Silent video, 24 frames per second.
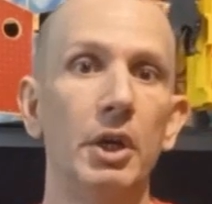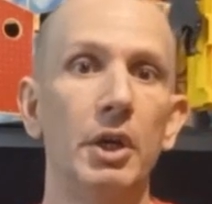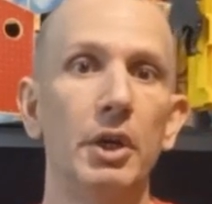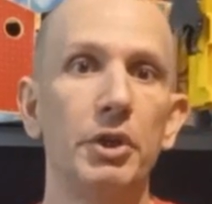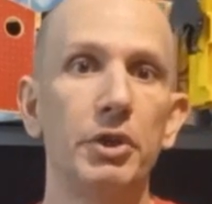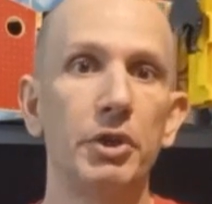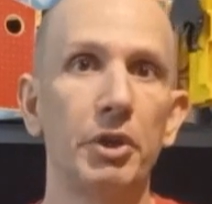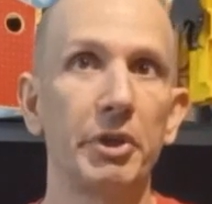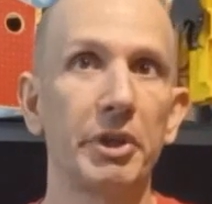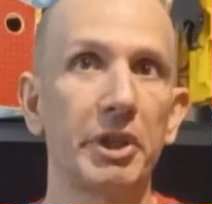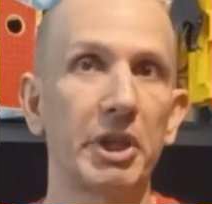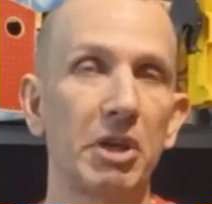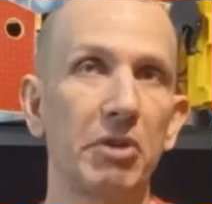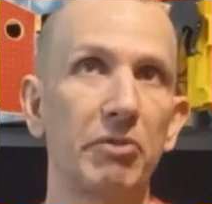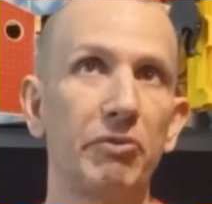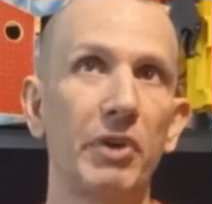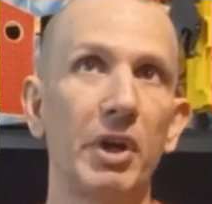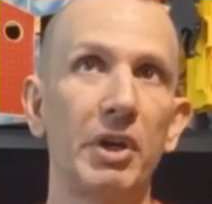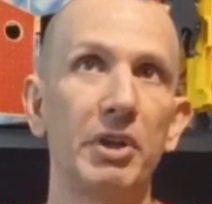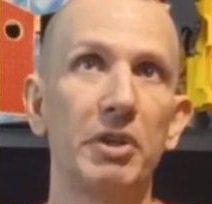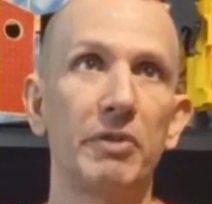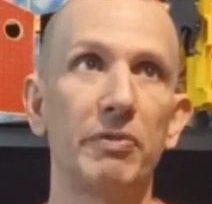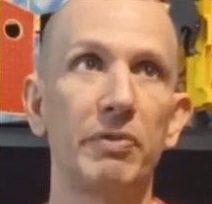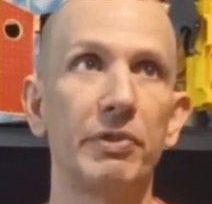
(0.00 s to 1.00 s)
You know, like I
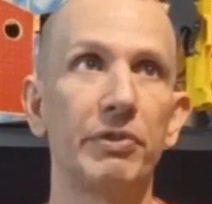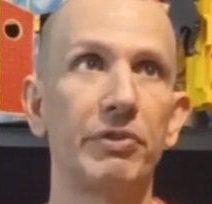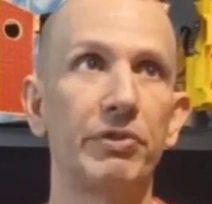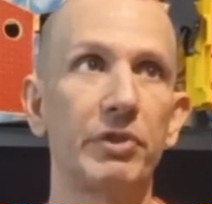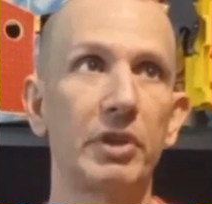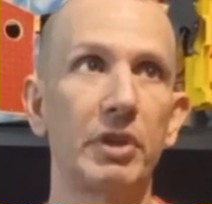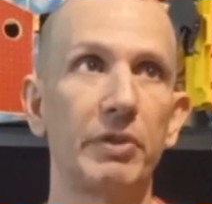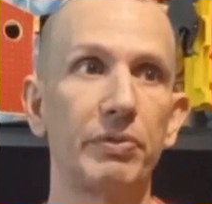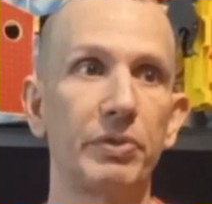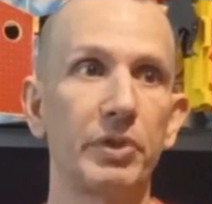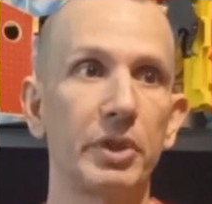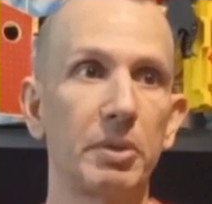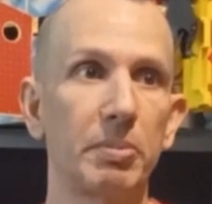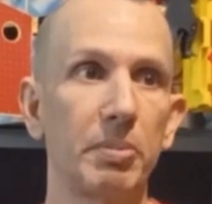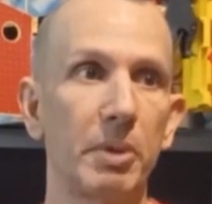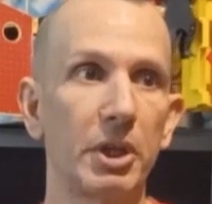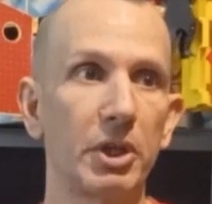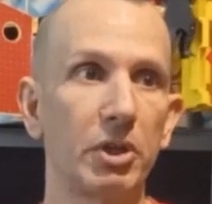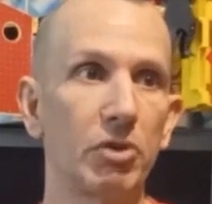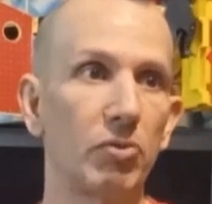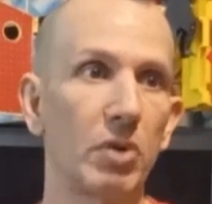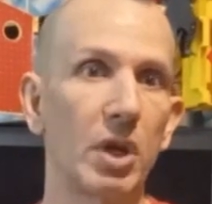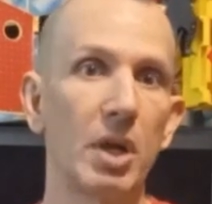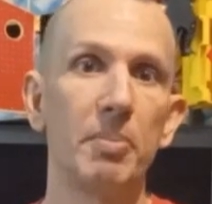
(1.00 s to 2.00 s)
found different stuff like my
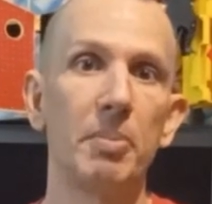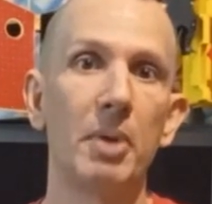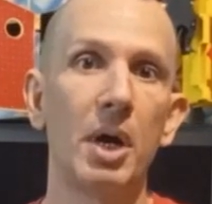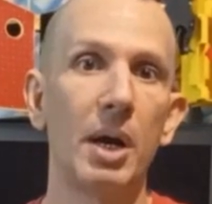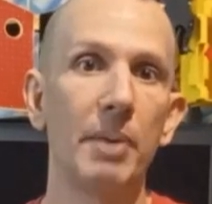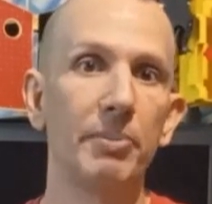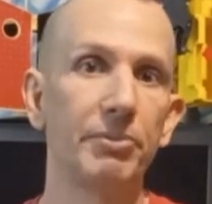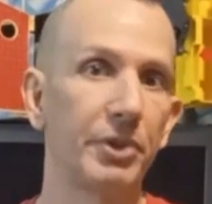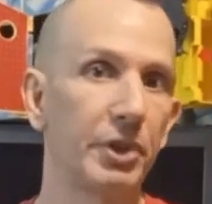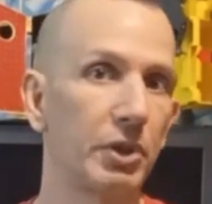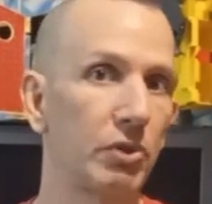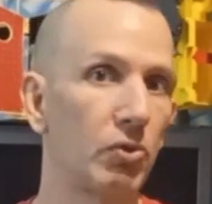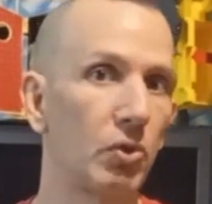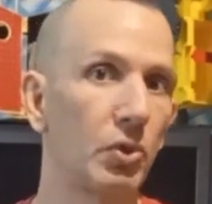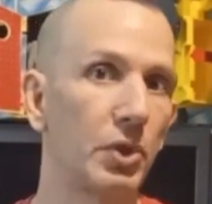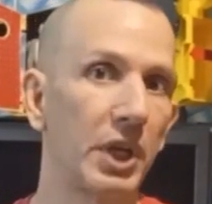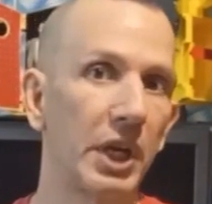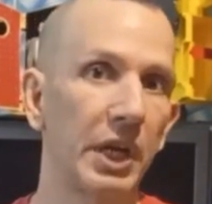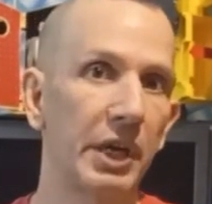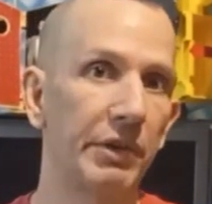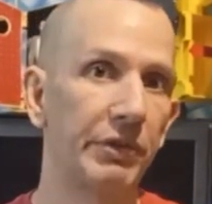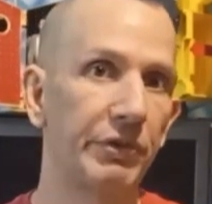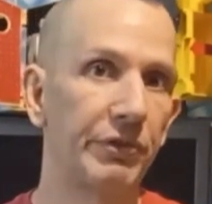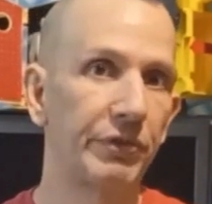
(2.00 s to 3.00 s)
grandmom's like
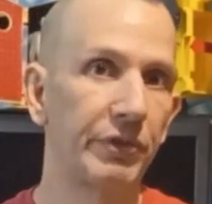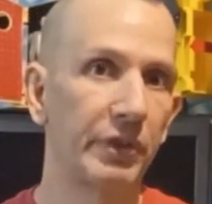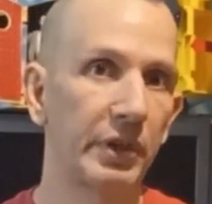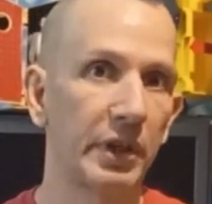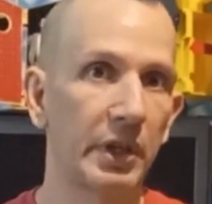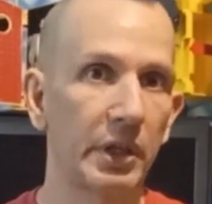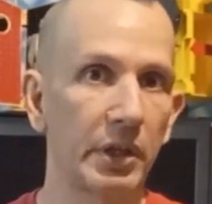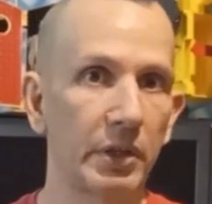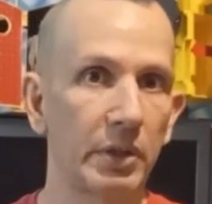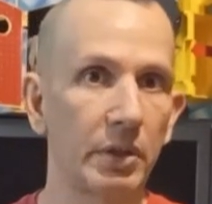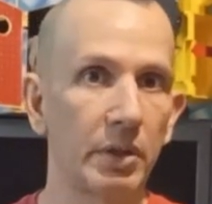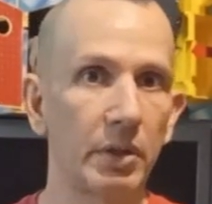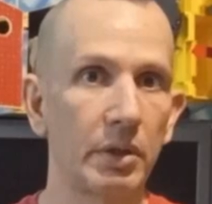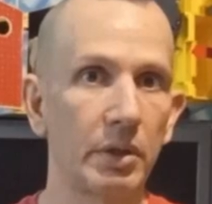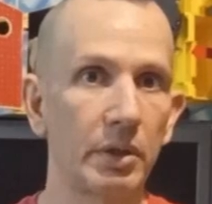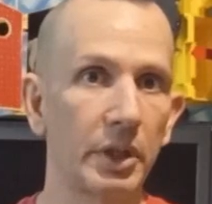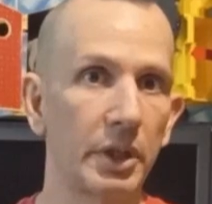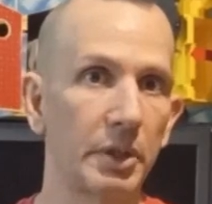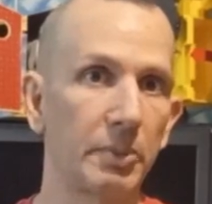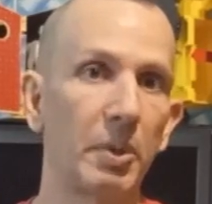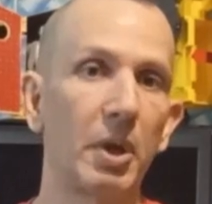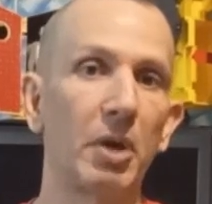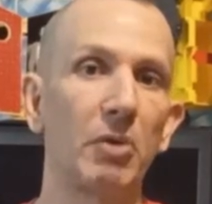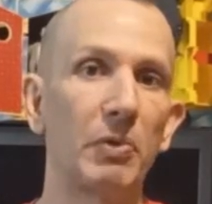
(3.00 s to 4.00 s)
croquet set, and
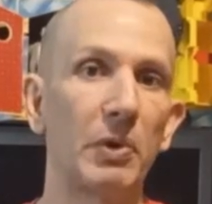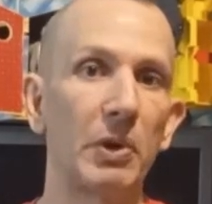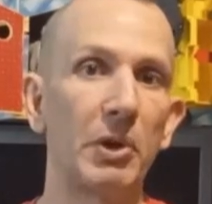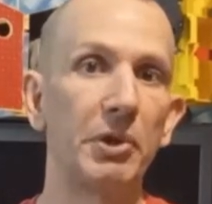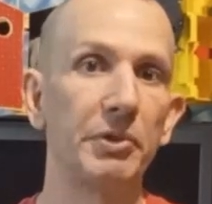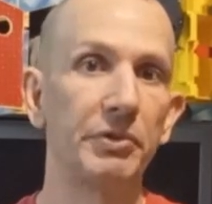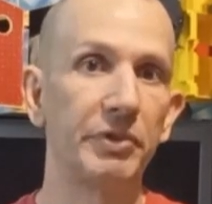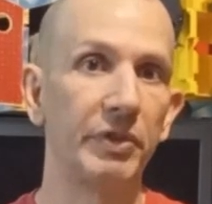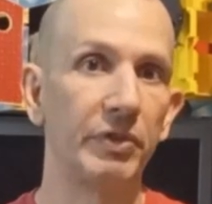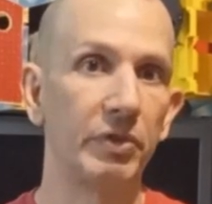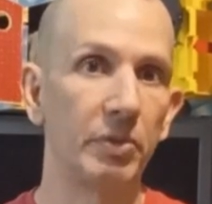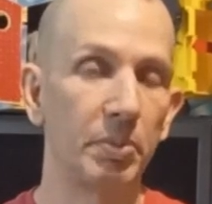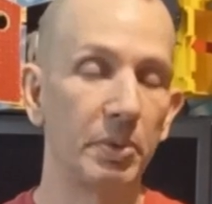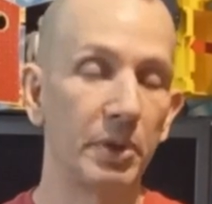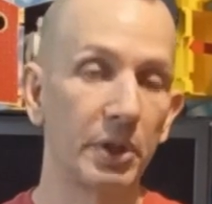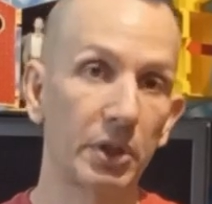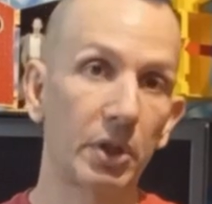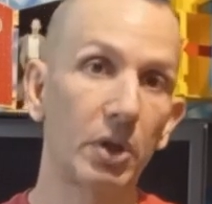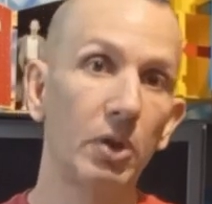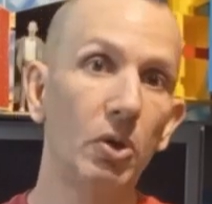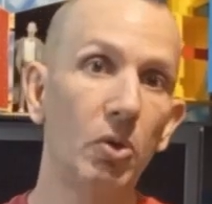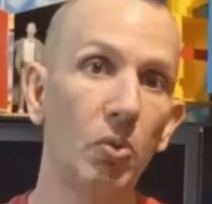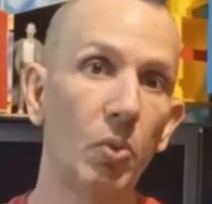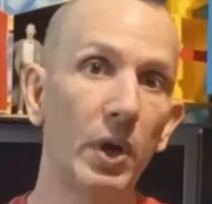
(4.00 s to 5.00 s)
like my relatives would be like,
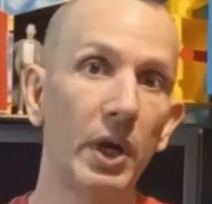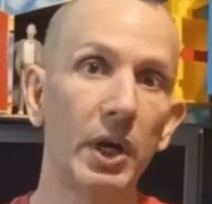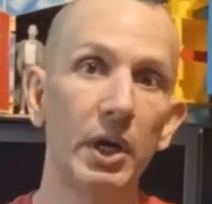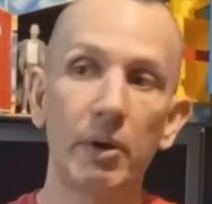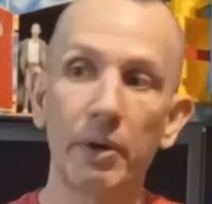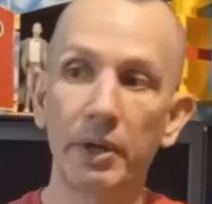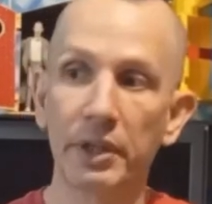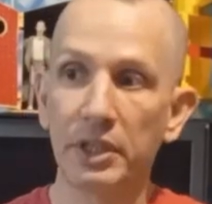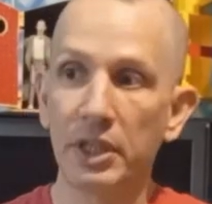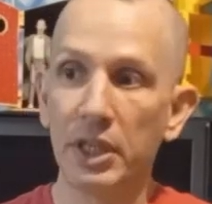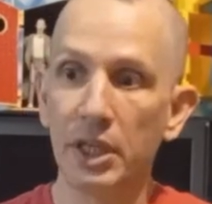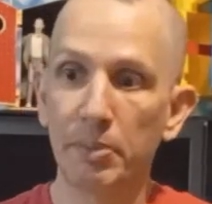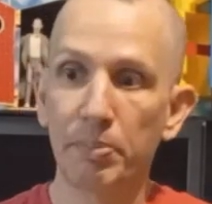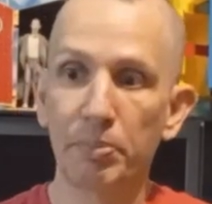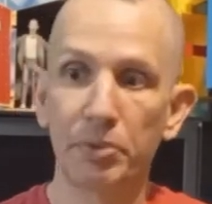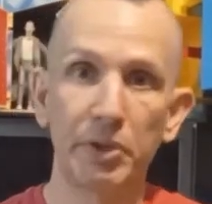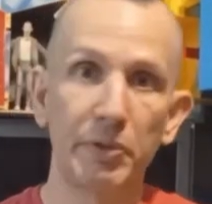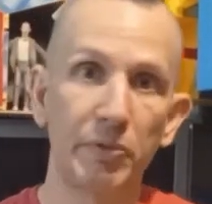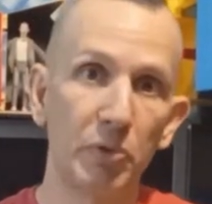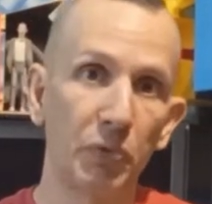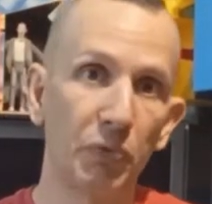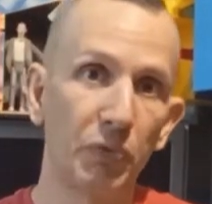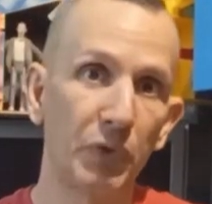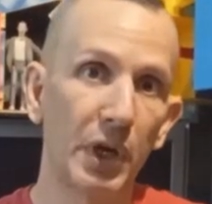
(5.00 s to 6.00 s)
oh wow, I can't believe
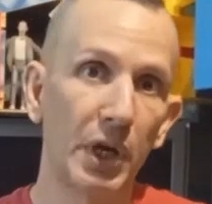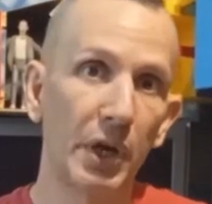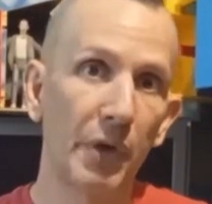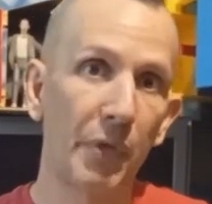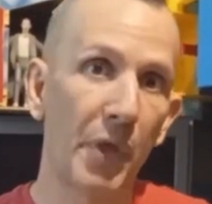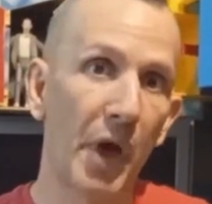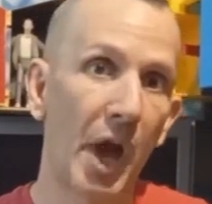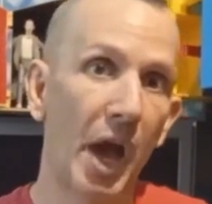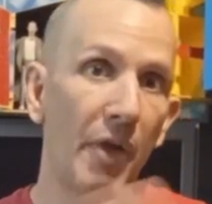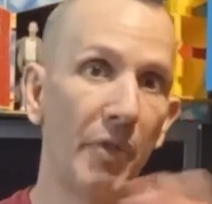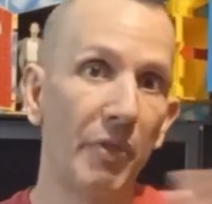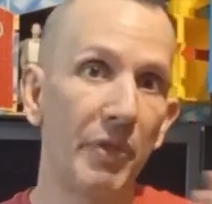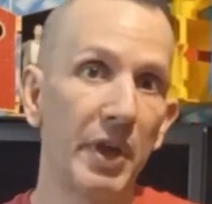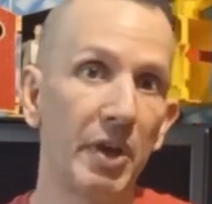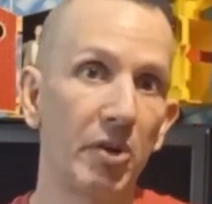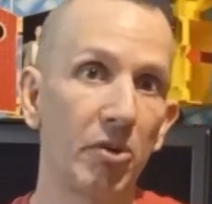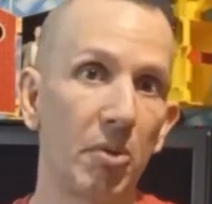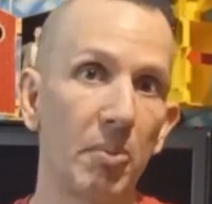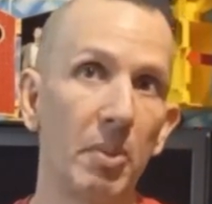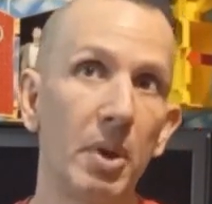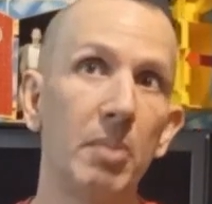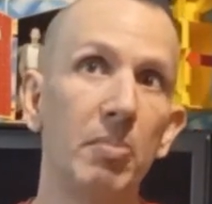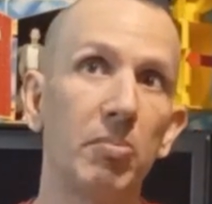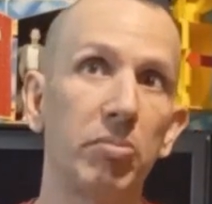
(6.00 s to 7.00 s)
you found that. They
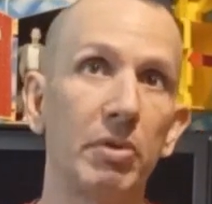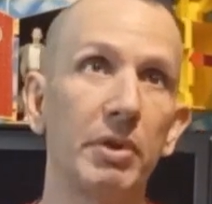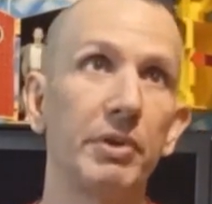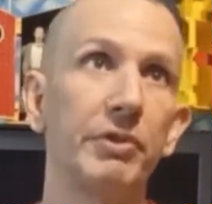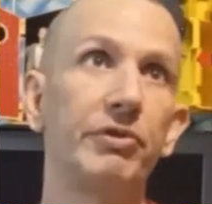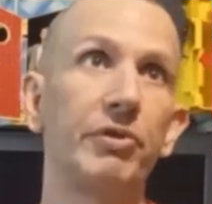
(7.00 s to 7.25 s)
remember it.